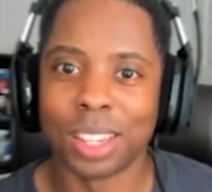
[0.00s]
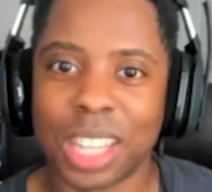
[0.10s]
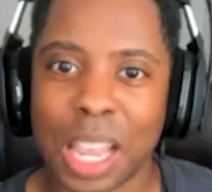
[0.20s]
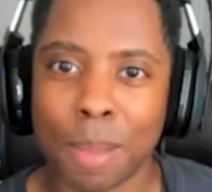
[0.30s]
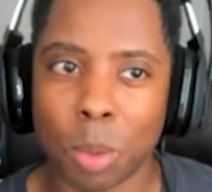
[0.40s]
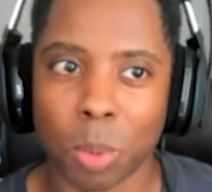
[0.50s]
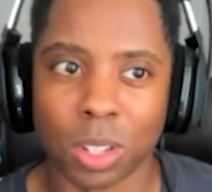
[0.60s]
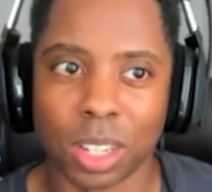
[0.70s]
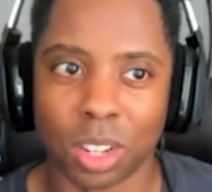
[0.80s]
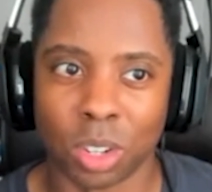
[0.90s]
game in
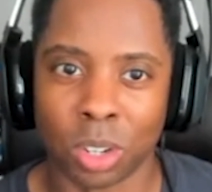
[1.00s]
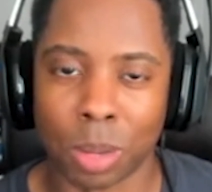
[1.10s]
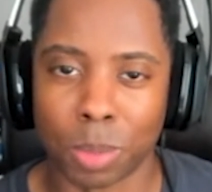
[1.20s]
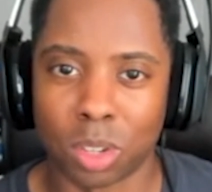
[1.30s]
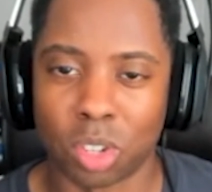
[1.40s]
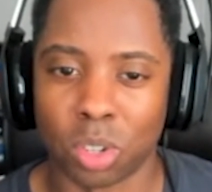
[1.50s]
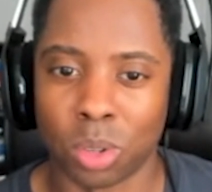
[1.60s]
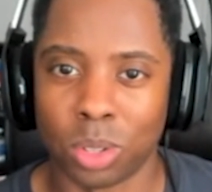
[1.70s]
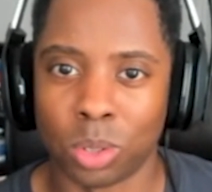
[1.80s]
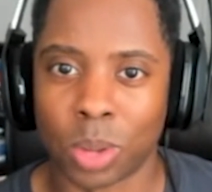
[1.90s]
particular that I'm about to show
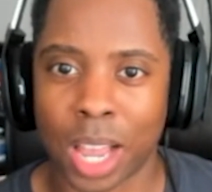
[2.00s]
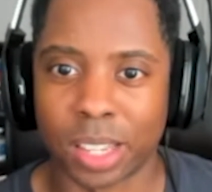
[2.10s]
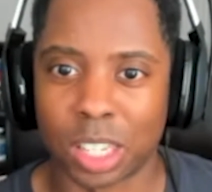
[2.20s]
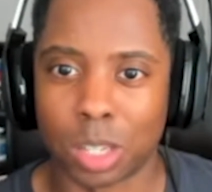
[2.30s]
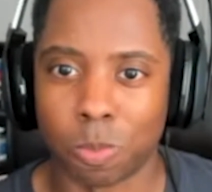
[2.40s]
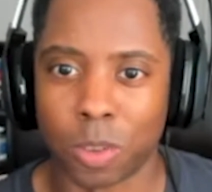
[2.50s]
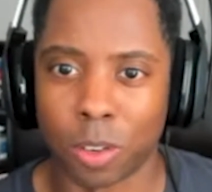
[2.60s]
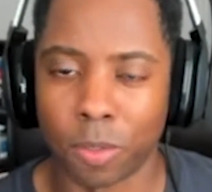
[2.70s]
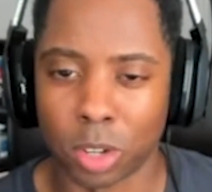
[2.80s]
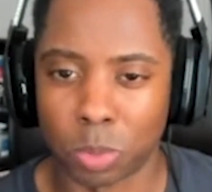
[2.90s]
you has a
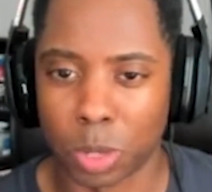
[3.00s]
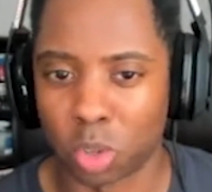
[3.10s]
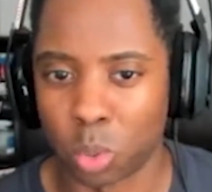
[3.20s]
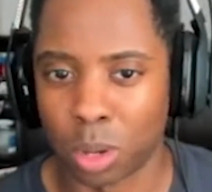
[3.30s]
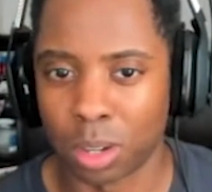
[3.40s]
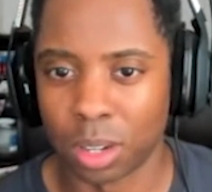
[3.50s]
very special one.